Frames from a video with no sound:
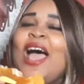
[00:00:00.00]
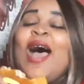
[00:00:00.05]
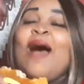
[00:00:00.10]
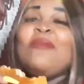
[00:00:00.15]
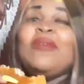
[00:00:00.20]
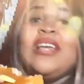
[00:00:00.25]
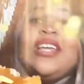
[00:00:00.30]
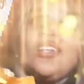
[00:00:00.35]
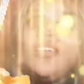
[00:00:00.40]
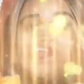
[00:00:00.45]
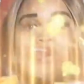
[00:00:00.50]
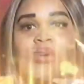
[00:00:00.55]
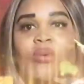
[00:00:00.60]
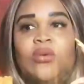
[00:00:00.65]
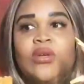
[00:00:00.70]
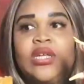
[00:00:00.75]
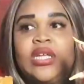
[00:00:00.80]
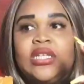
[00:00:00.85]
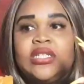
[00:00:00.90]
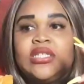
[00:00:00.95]
I'm getting together,
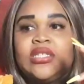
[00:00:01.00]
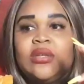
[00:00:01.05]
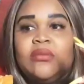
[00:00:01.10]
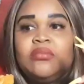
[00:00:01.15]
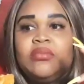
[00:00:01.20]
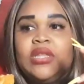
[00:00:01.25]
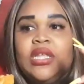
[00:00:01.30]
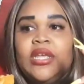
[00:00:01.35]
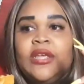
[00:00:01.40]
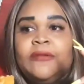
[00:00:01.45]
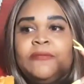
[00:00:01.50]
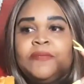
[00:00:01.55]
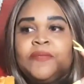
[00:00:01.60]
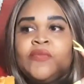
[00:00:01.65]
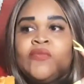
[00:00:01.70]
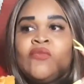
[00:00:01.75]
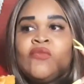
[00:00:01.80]
hold on. Something.